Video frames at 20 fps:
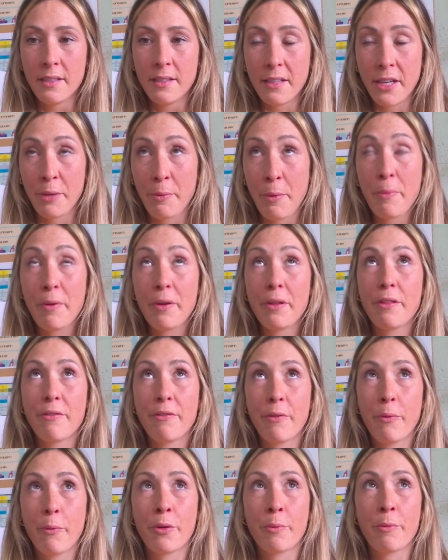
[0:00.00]
I
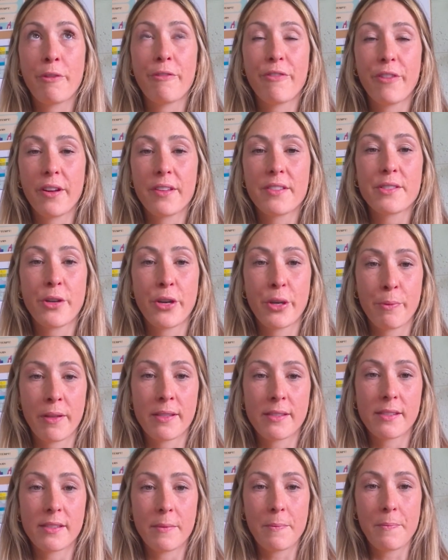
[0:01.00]
remember one of my first
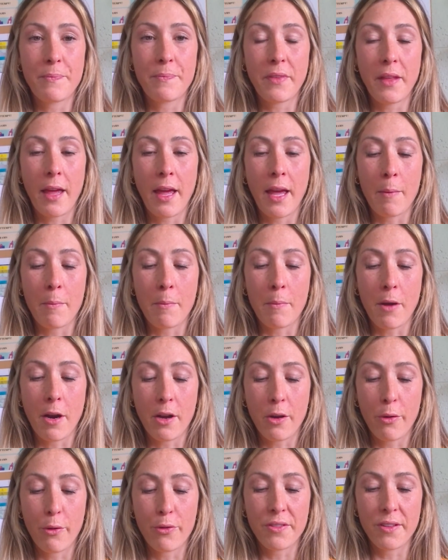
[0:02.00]
tournaments,
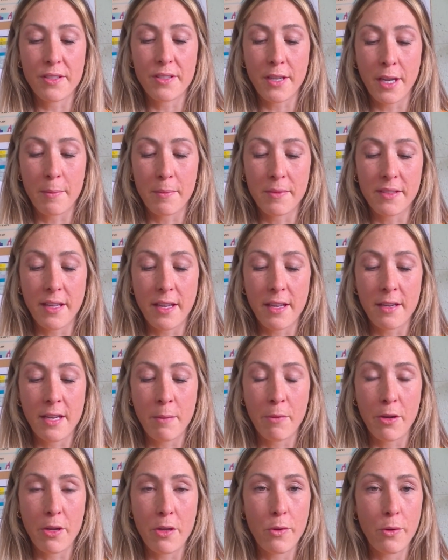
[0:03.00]
our coach at the time said,
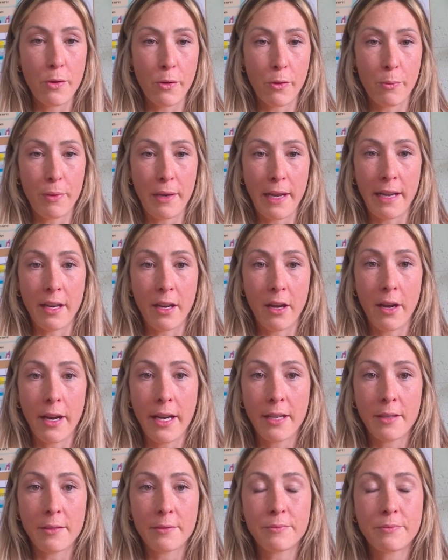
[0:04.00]
Eimear, you go play
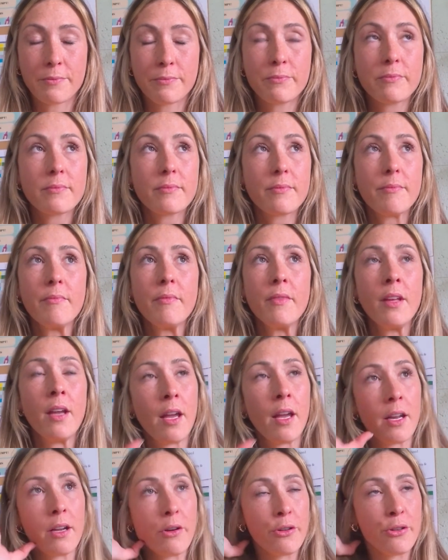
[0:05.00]
9.
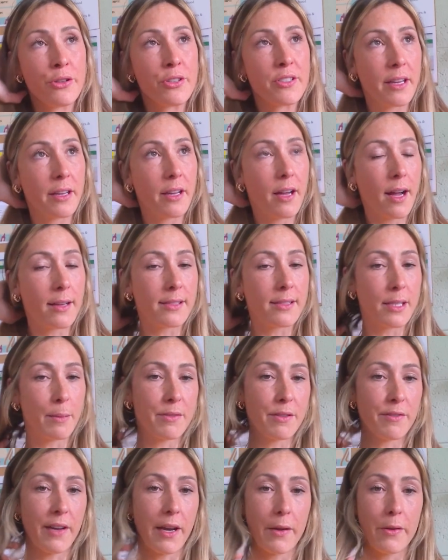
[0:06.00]
And I couldn't understand the
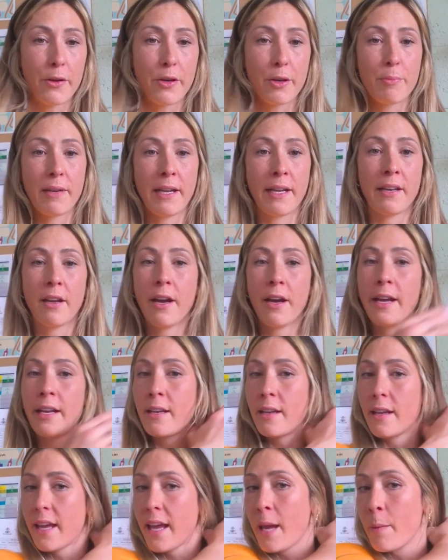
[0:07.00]
concept of how you could play
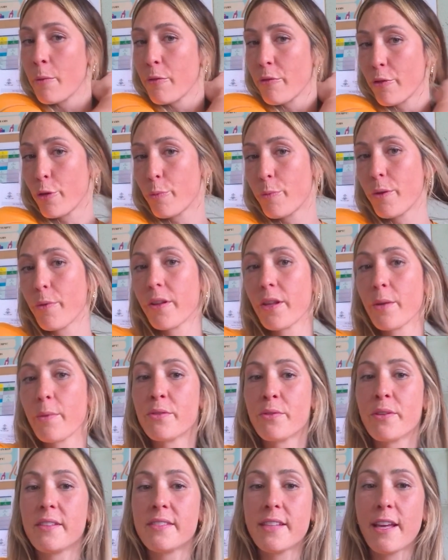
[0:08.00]
9 in a game of rugby where there
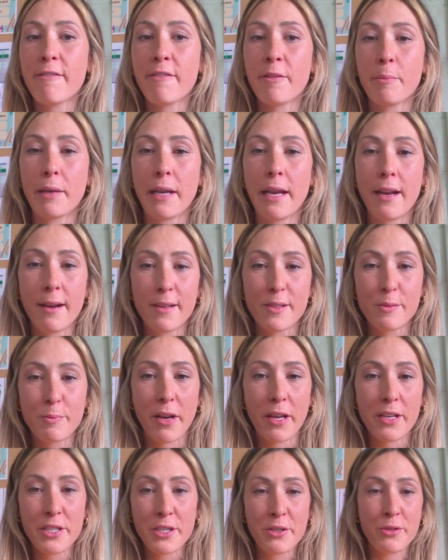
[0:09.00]
was only 7 players.
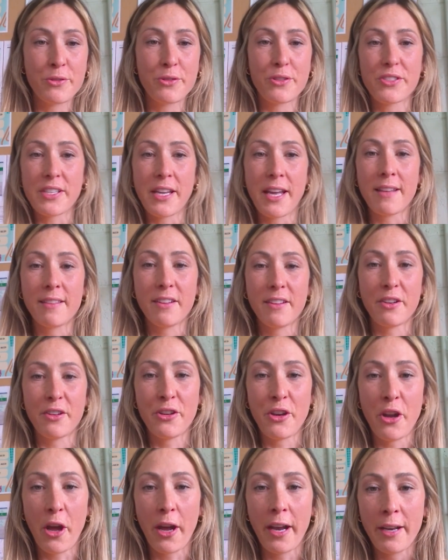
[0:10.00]
But I didn't understand
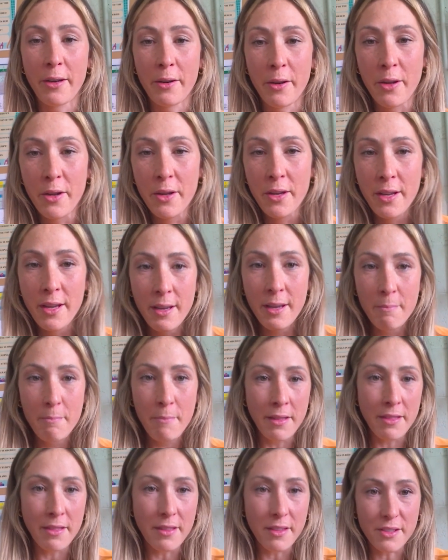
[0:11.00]
that 9
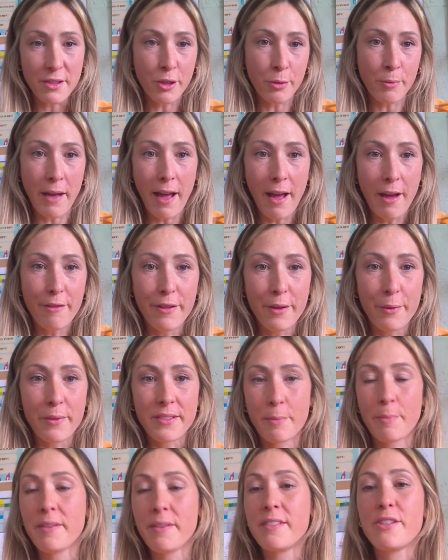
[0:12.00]
meant the scrum half. It
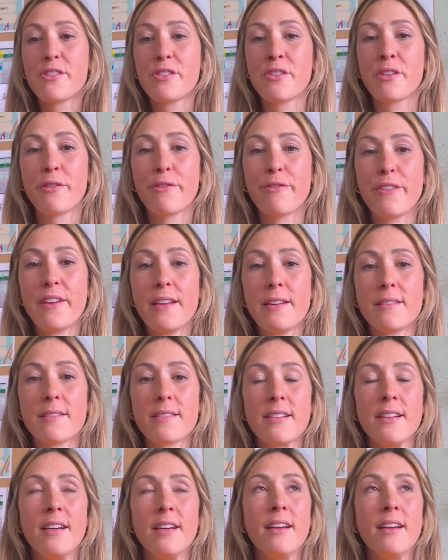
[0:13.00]
was the position on the field.